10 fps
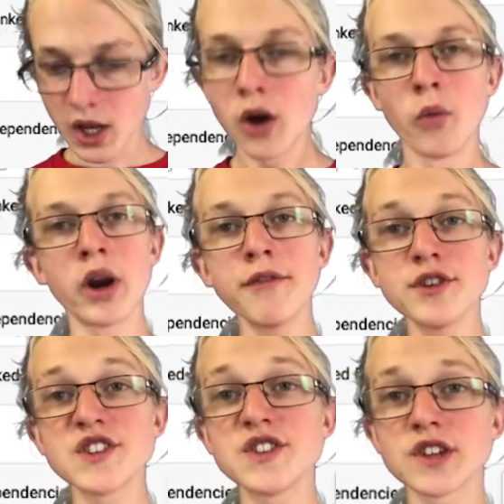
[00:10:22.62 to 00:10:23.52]
Whatever
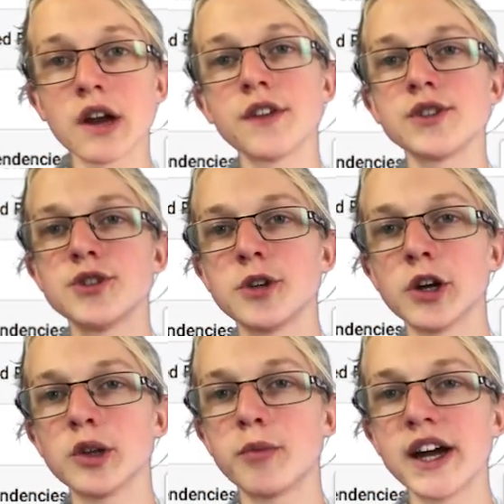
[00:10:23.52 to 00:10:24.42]
is inside of those 2
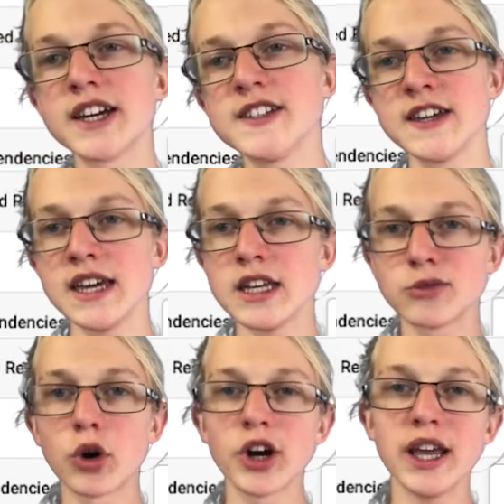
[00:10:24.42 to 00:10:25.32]
curly brackets is
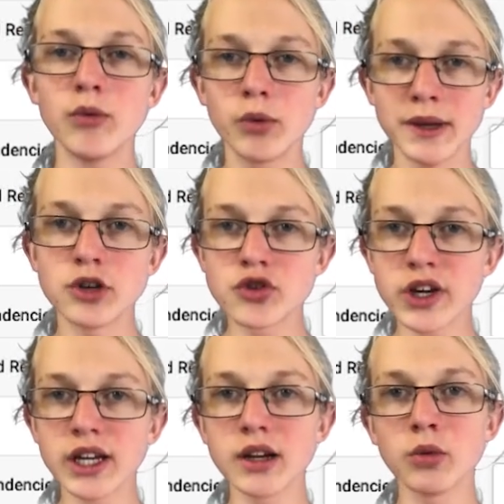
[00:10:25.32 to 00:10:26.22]
what will be
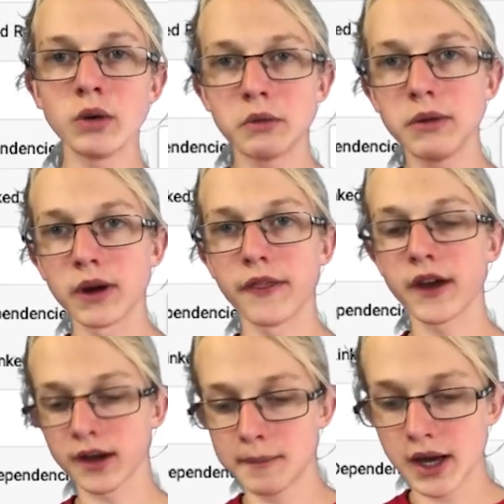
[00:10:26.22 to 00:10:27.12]
triggered when we run the
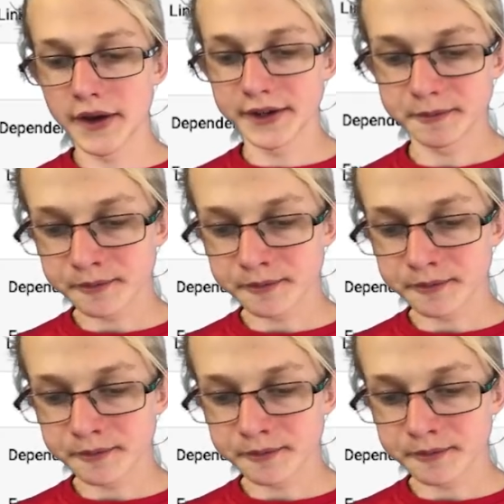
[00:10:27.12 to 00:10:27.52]
command.